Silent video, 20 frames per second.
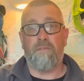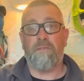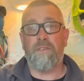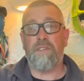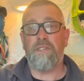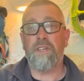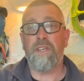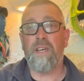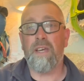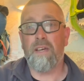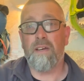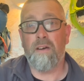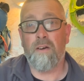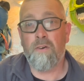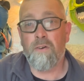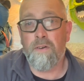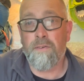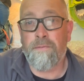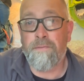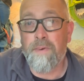fishing gear,
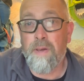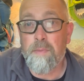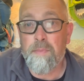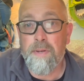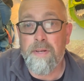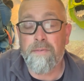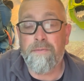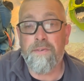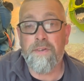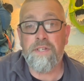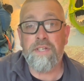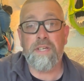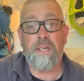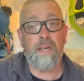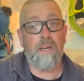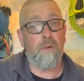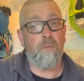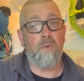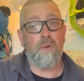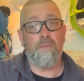I've got a fair bit of fishing
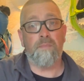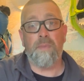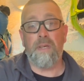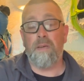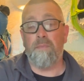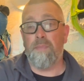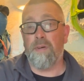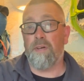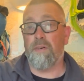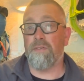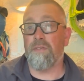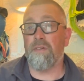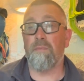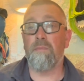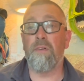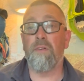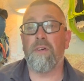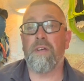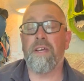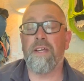gear with me because
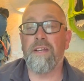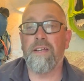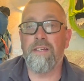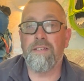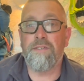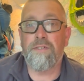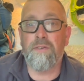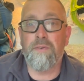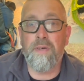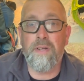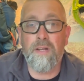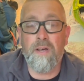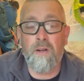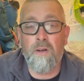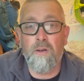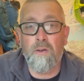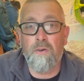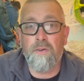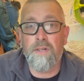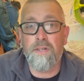I'm looking at doing a
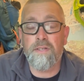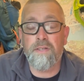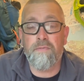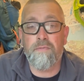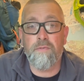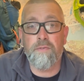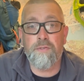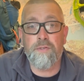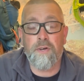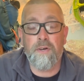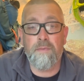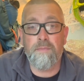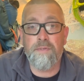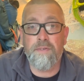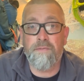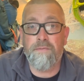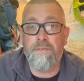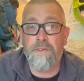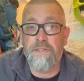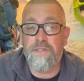lot of different types
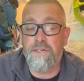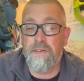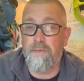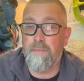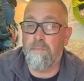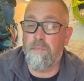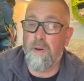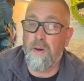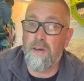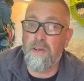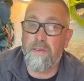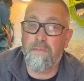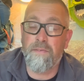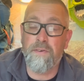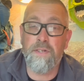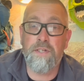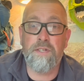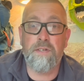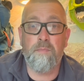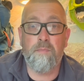of fishing: pike
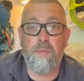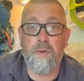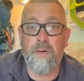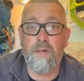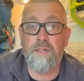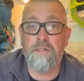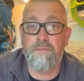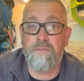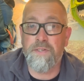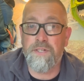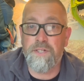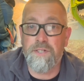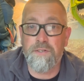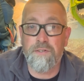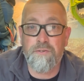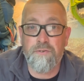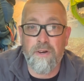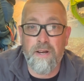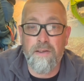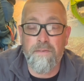fishing, perch
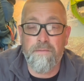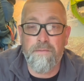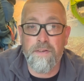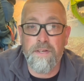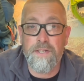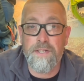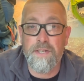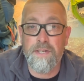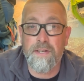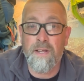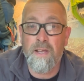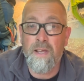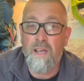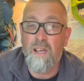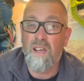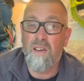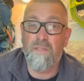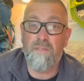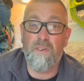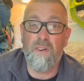fishing, trout fishing,
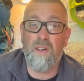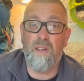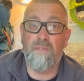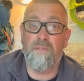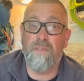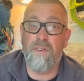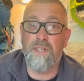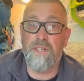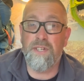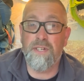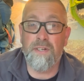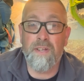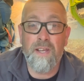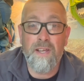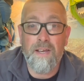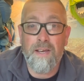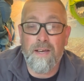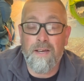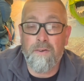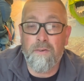fly fishing,
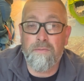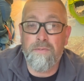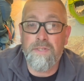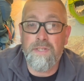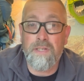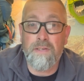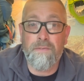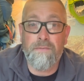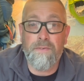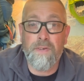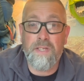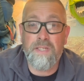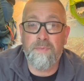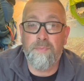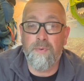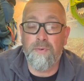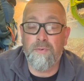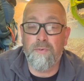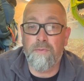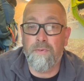and obviously fixed
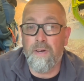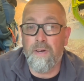spool